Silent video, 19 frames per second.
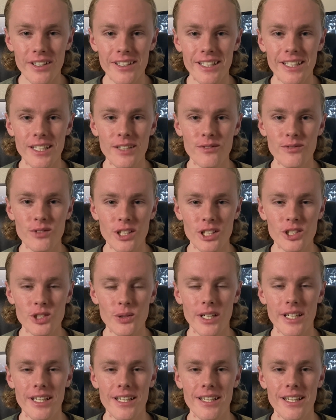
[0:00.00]
getting
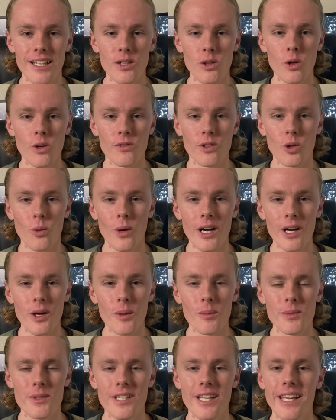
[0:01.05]
frustrated and
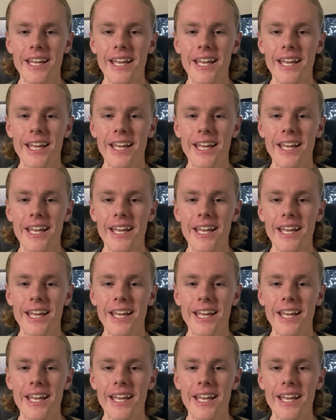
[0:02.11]
overwhelmed